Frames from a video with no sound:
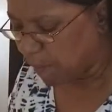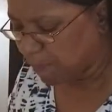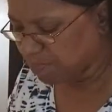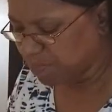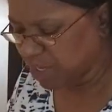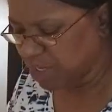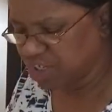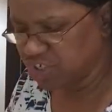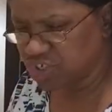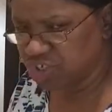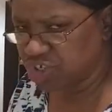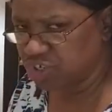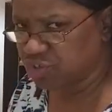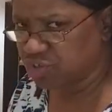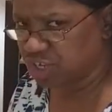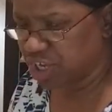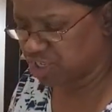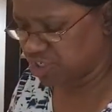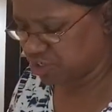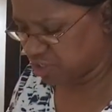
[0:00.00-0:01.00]
And it still
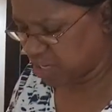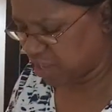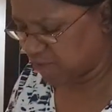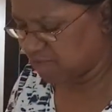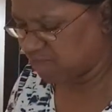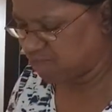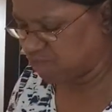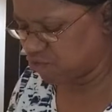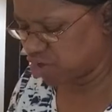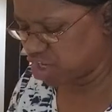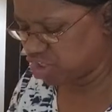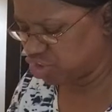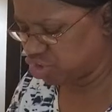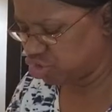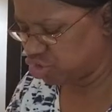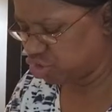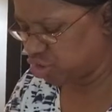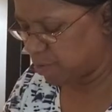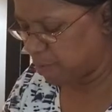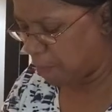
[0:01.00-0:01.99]
tastes like
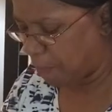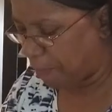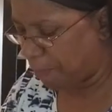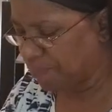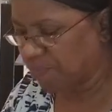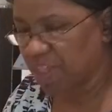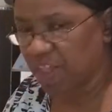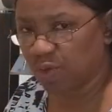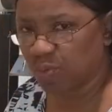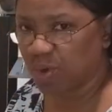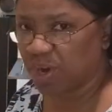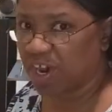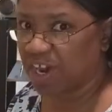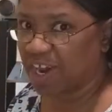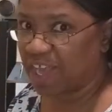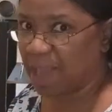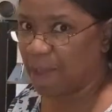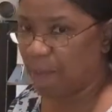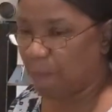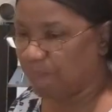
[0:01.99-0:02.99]
fresh. That's what I
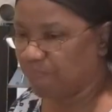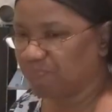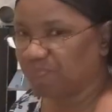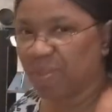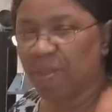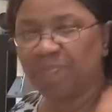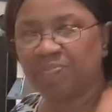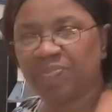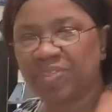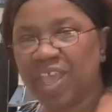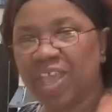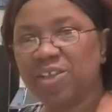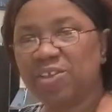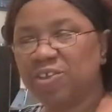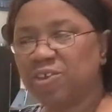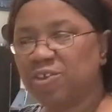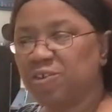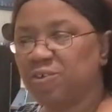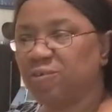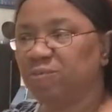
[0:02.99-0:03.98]
like. Thank
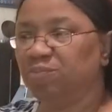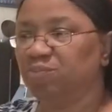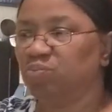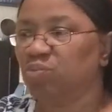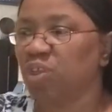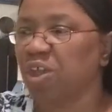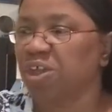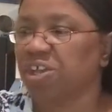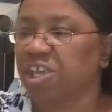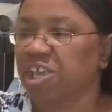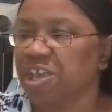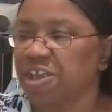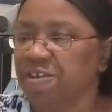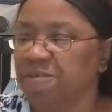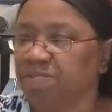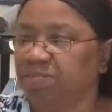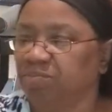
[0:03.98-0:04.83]
you again.